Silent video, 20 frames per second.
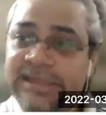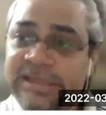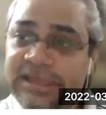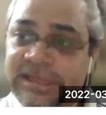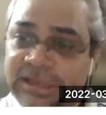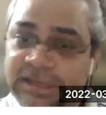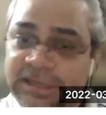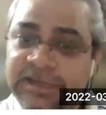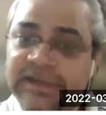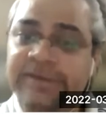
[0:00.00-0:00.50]

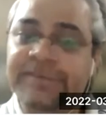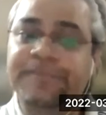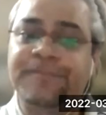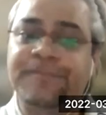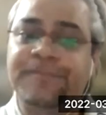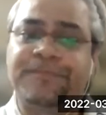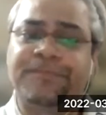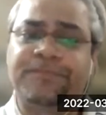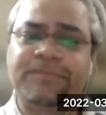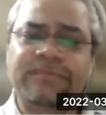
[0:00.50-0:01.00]
Third
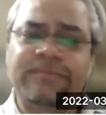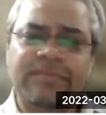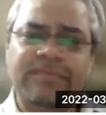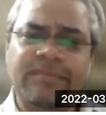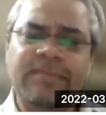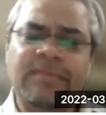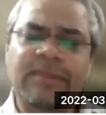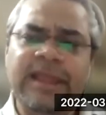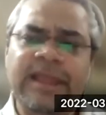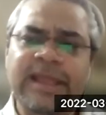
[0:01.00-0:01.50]

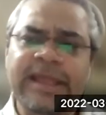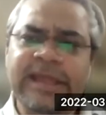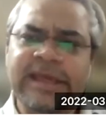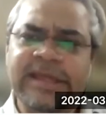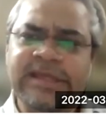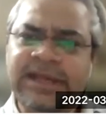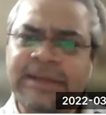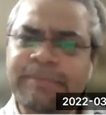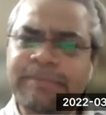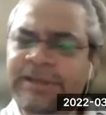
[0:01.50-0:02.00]

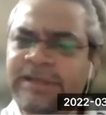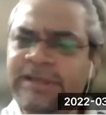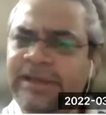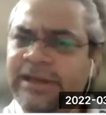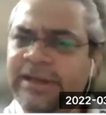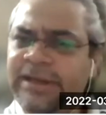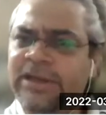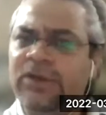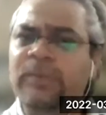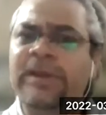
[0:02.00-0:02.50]
example that
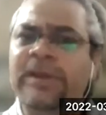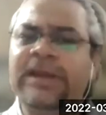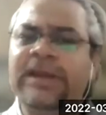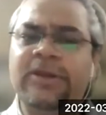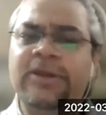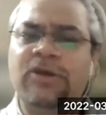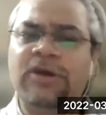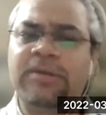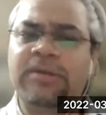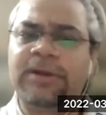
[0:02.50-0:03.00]
I'll quickly
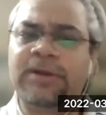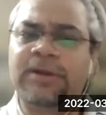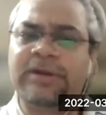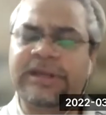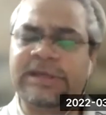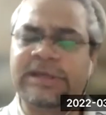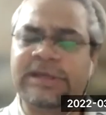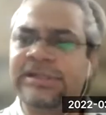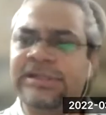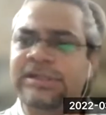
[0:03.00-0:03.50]
talk
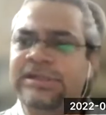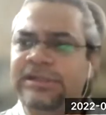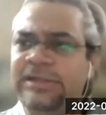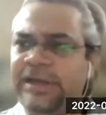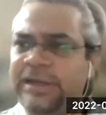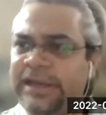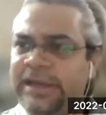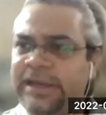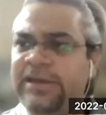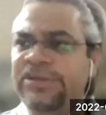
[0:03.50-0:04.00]
about is
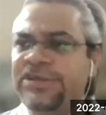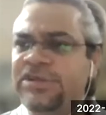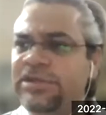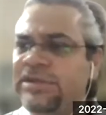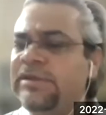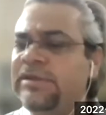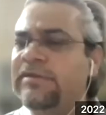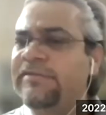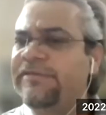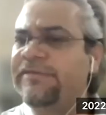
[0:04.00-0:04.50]
again
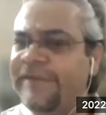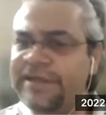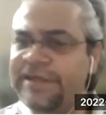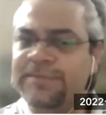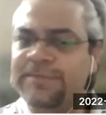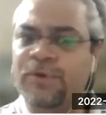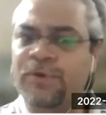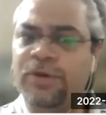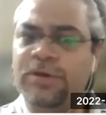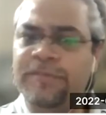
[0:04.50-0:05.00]
digital.
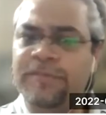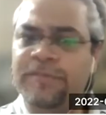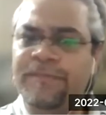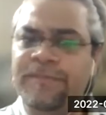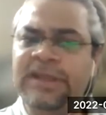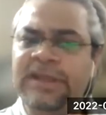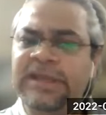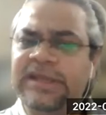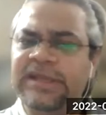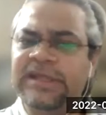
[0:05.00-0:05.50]
Facebook
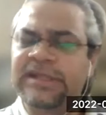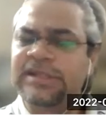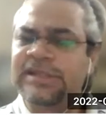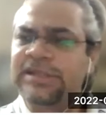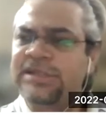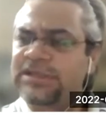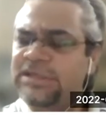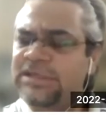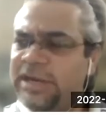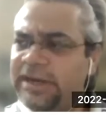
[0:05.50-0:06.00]

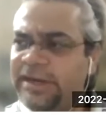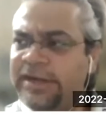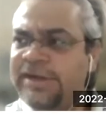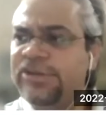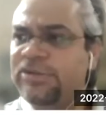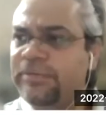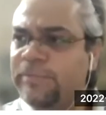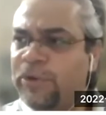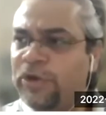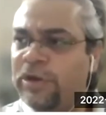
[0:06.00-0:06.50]
started
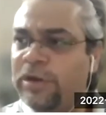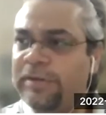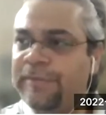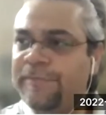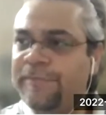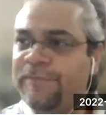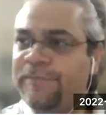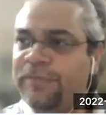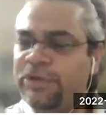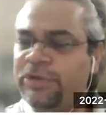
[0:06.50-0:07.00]
small.
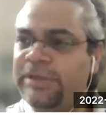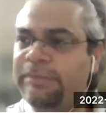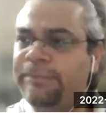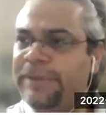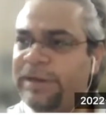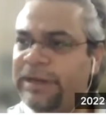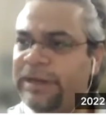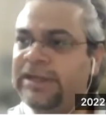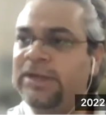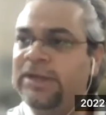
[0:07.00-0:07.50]
So they
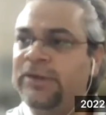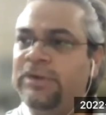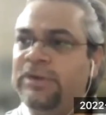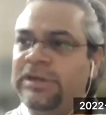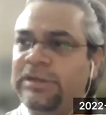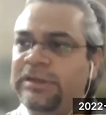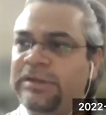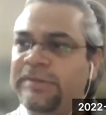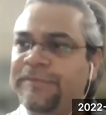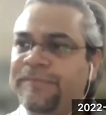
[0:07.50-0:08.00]
built out
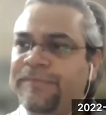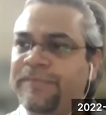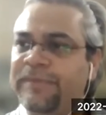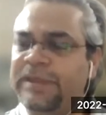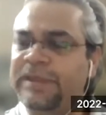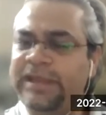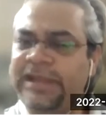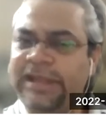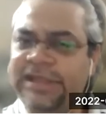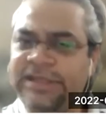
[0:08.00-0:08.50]

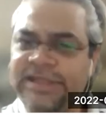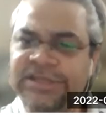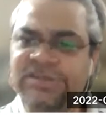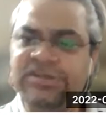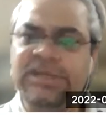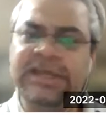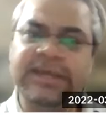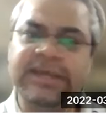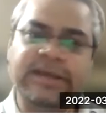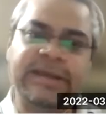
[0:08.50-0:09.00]

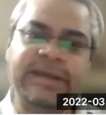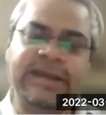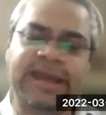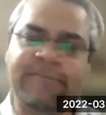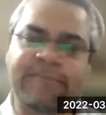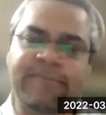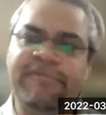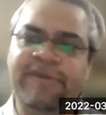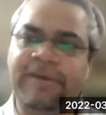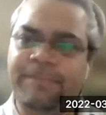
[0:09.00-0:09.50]
essentially an
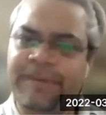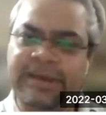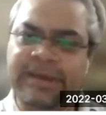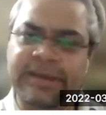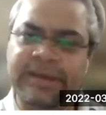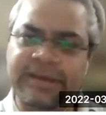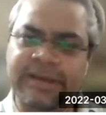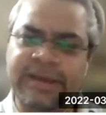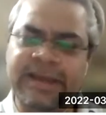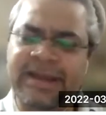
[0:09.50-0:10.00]

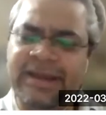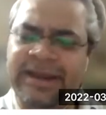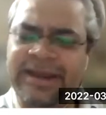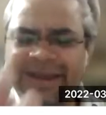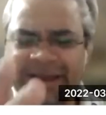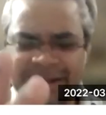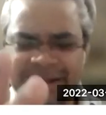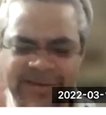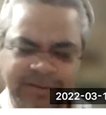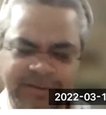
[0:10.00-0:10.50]
MVP. And
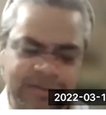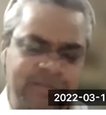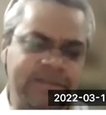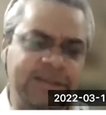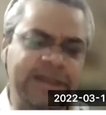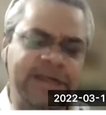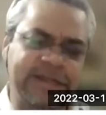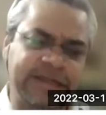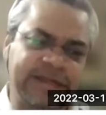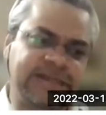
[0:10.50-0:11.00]
again,
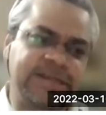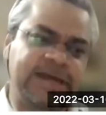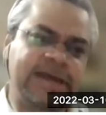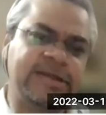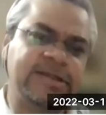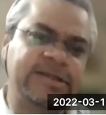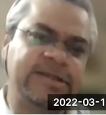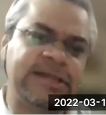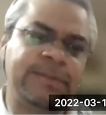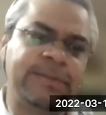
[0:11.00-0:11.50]

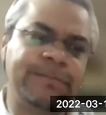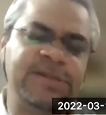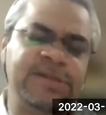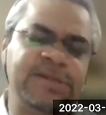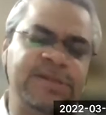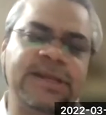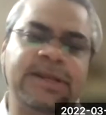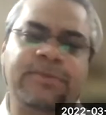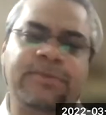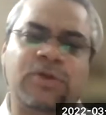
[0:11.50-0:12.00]
exact examples
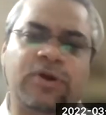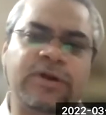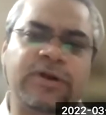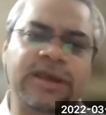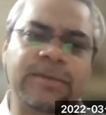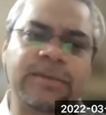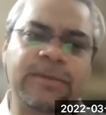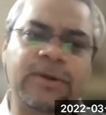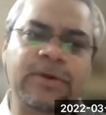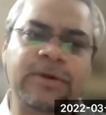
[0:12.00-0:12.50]
that I'm
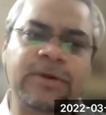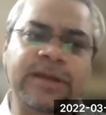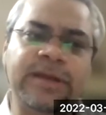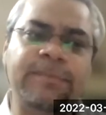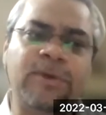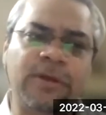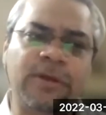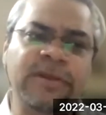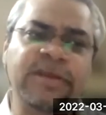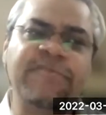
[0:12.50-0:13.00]
talking about are
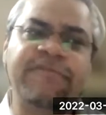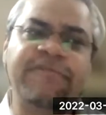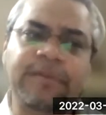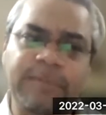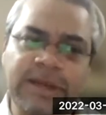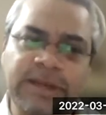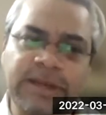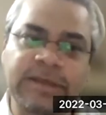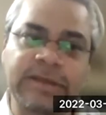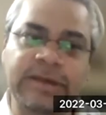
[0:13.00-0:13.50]
probably
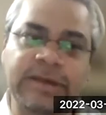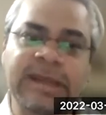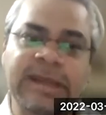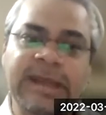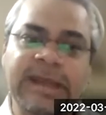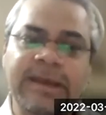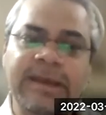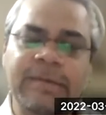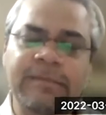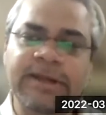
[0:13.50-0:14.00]
familiar.
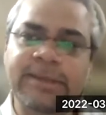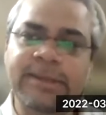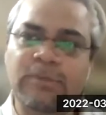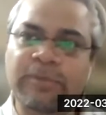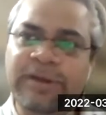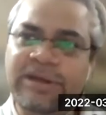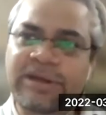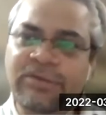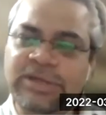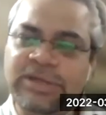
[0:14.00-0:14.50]
But the
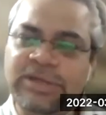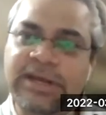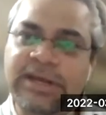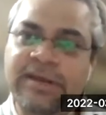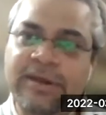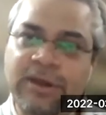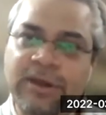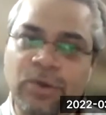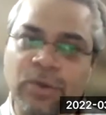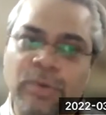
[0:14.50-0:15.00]
moment you
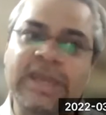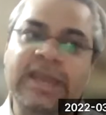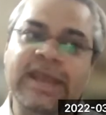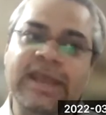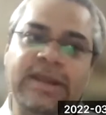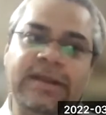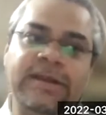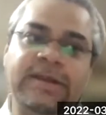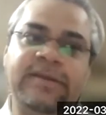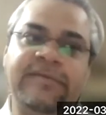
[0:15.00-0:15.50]
start looking
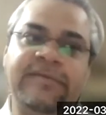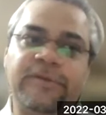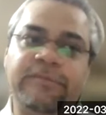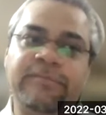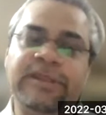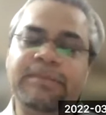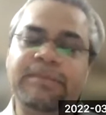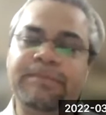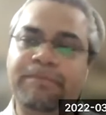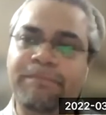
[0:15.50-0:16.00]
at it
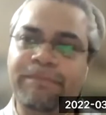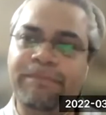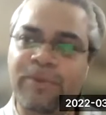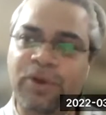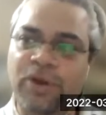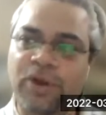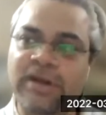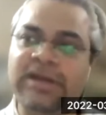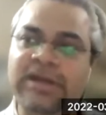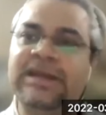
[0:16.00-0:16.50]
from the
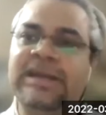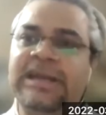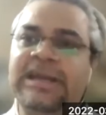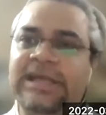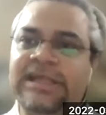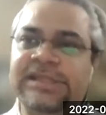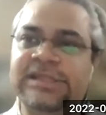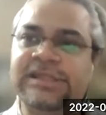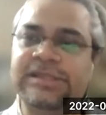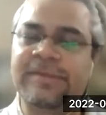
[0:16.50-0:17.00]
product
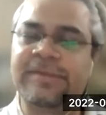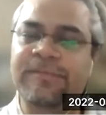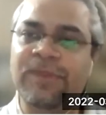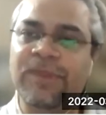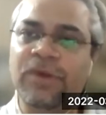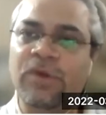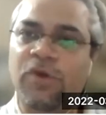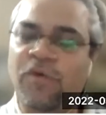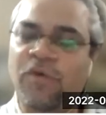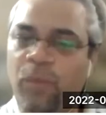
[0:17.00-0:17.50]
lens
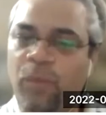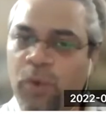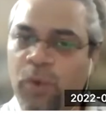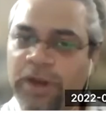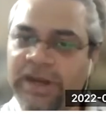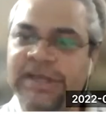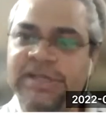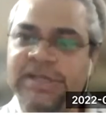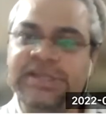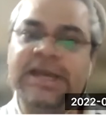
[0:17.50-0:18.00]
of
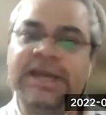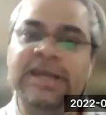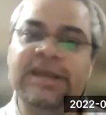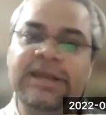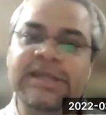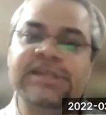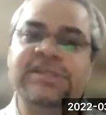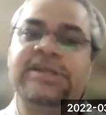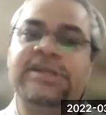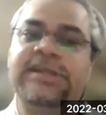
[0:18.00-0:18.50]
what
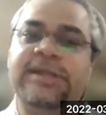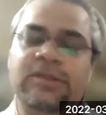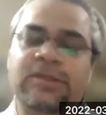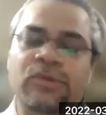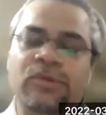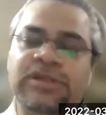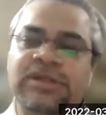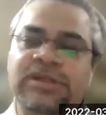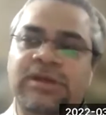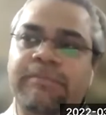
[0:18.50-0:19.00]
exactly is it that
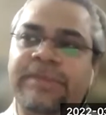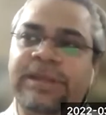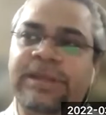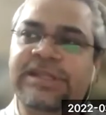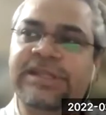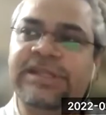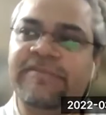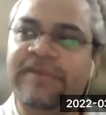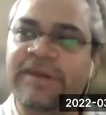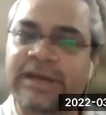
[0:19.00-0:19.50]
those
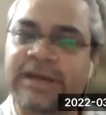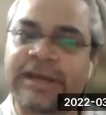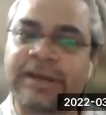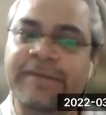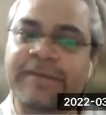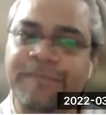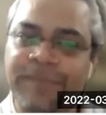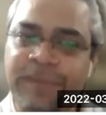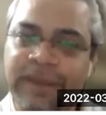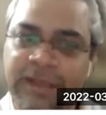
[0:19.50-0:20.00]
companies have
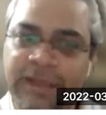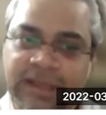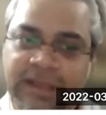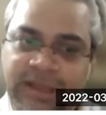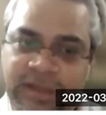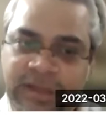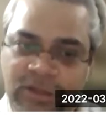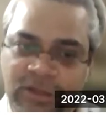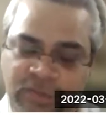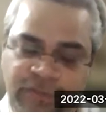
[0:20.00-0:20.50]
done.
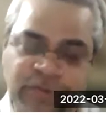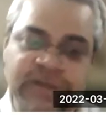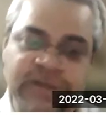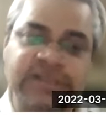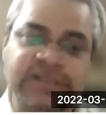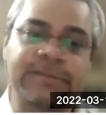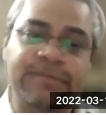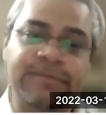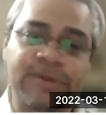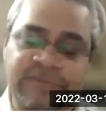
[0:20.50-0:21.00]
So for
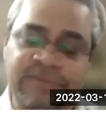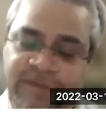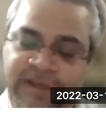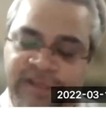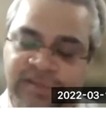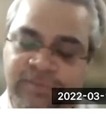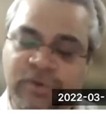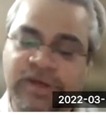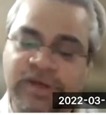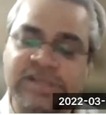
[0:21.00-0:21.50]
example,
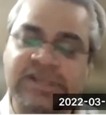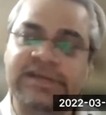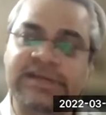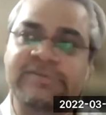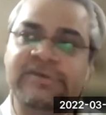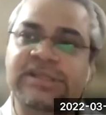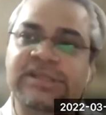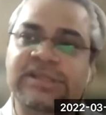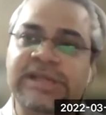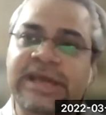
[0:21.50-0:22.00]
Facebook, as I
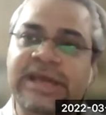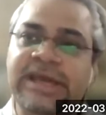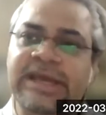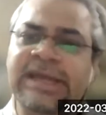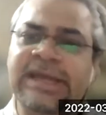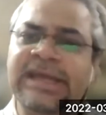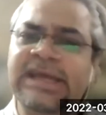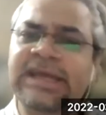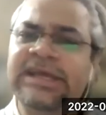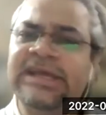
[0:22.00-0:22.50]
was saying,
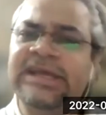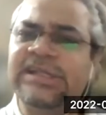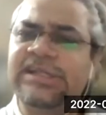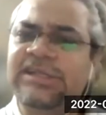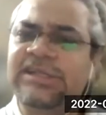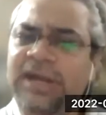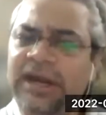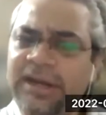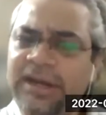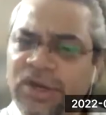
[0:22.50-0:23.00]

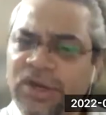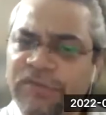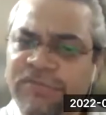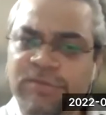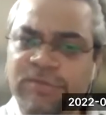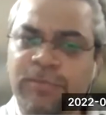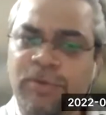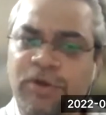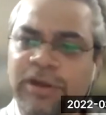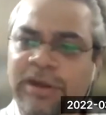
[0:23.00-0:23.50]
started off
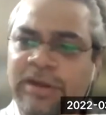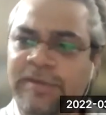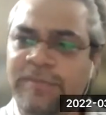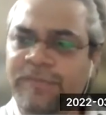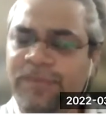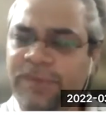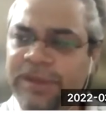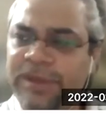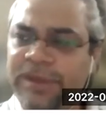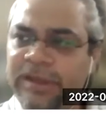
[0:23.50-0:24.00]
small
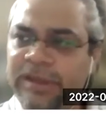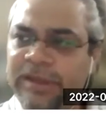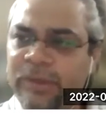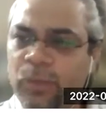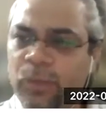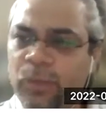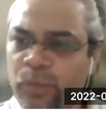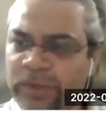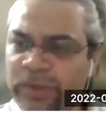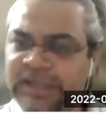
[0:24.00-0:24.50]

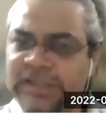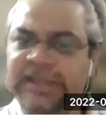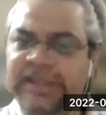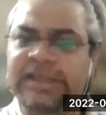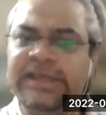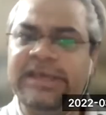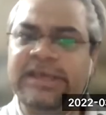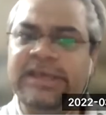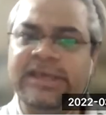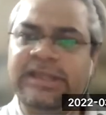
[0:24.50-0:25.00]
within
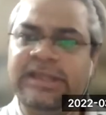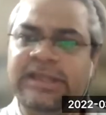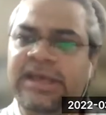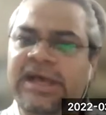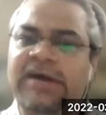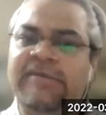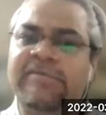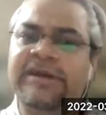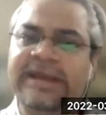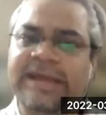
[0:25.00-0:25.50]
the
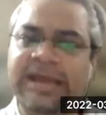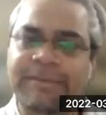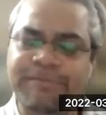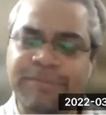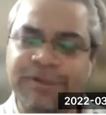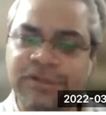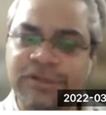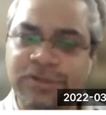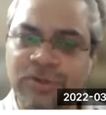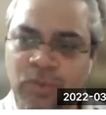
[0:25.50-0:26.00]
Harvard
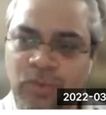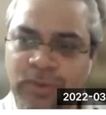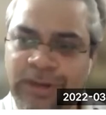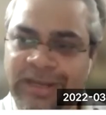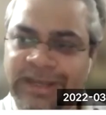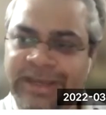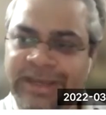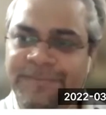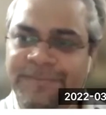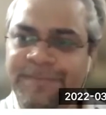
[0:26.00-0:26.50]
campus
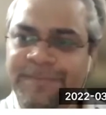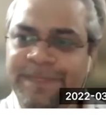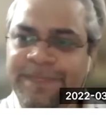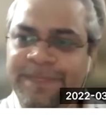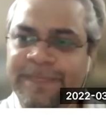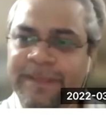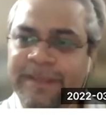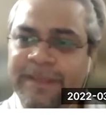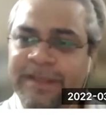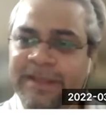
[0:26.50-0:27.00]
only.
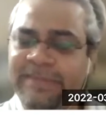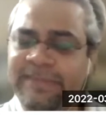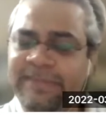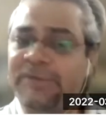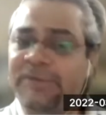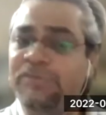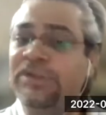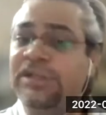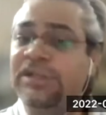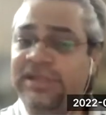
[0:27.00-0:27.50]

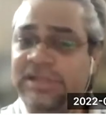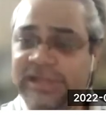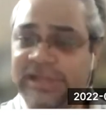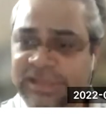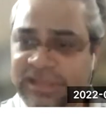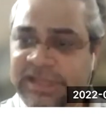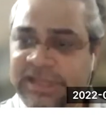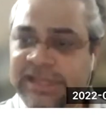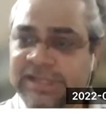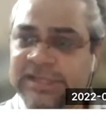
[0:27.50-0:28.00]
That was a
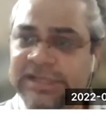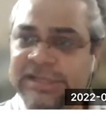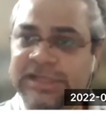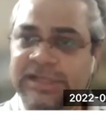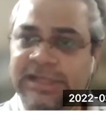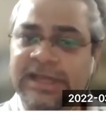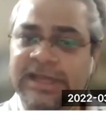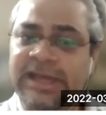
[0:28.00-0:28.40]
success.